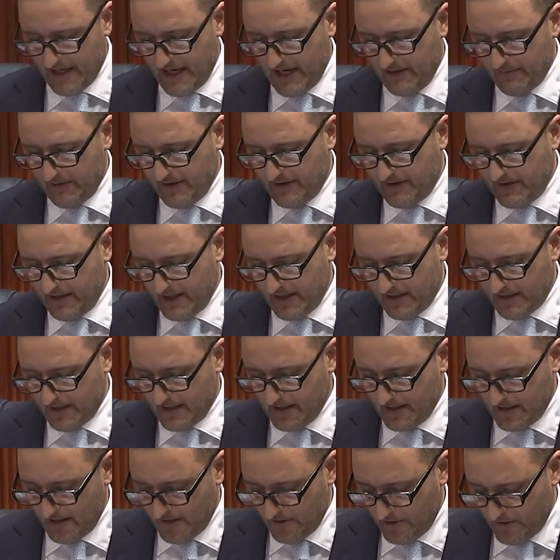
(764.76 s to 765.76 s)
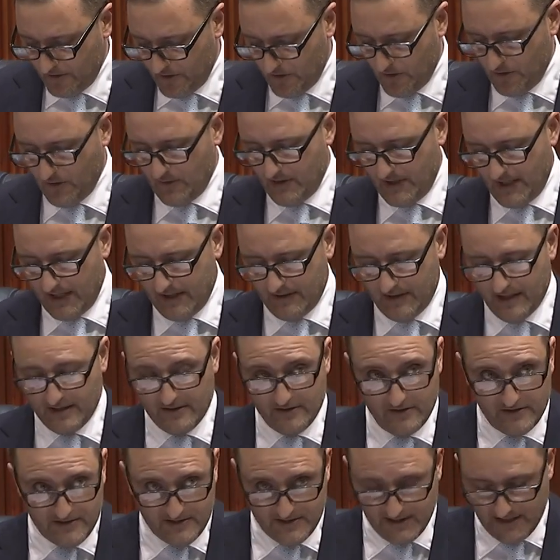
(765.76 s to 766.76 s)
Everything new
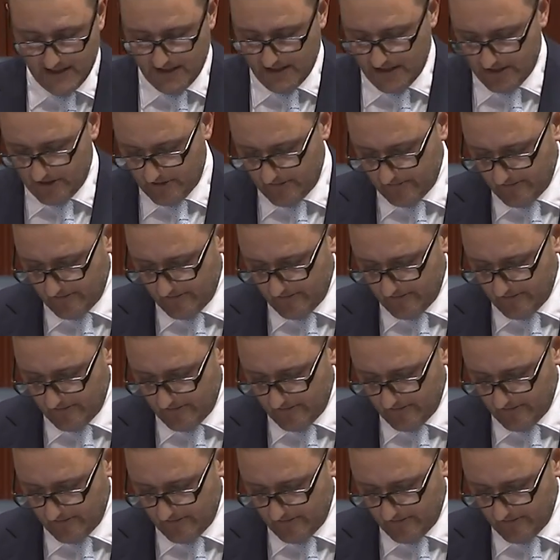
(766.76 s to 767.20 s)
that you see in